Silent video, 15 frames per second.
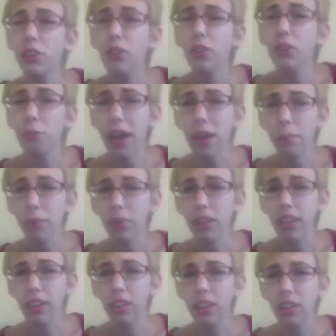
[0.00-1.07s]
newspaper
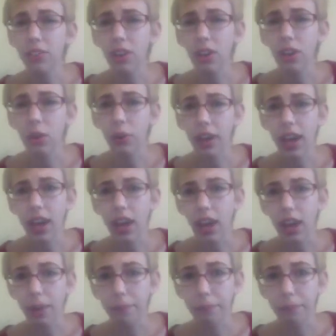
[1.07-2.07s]
litters are okay.